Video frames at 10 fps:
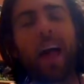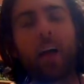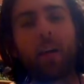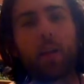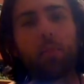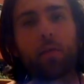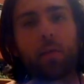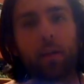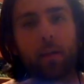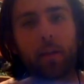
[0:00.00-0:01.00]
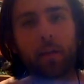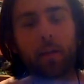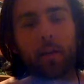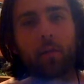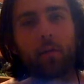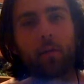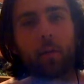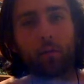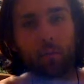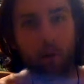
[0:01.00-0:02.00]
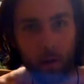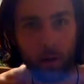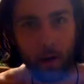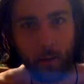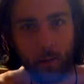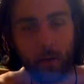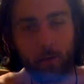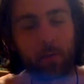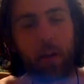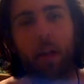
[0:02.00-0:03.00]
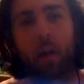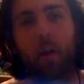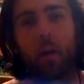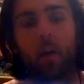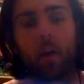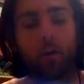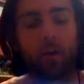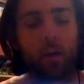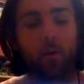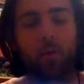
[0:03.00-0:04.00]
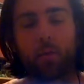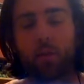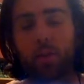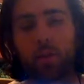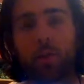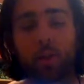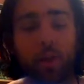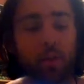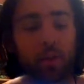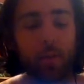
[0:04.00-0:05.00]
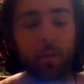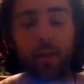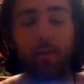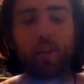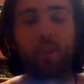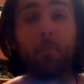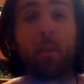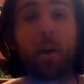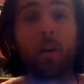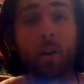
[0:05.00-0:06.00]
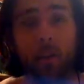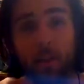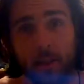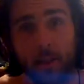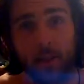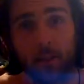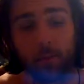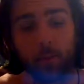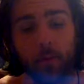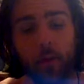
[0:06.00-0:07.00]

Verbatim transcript: how do you prevent it from runaway, from taking off where there's so much energy they might even just melt the system?